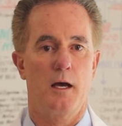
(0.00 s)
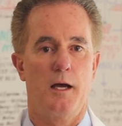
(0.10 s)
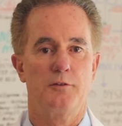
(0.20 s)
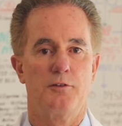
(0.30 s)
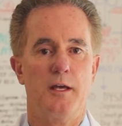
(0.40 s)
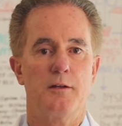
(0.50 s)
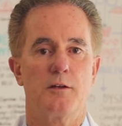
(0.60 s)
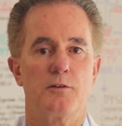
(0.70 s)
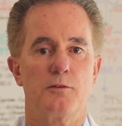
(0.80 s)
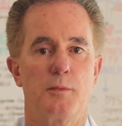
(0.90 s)
I say
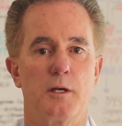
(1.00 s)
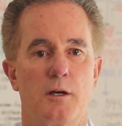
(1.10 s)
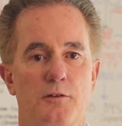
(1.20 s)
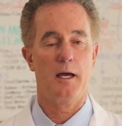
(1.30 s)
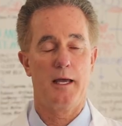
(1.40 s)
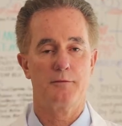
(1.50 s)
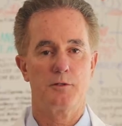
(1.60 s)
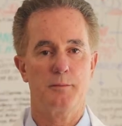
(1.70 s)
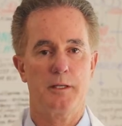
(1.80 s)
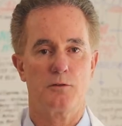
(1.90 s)
this because I have
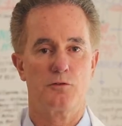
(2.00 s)
to meet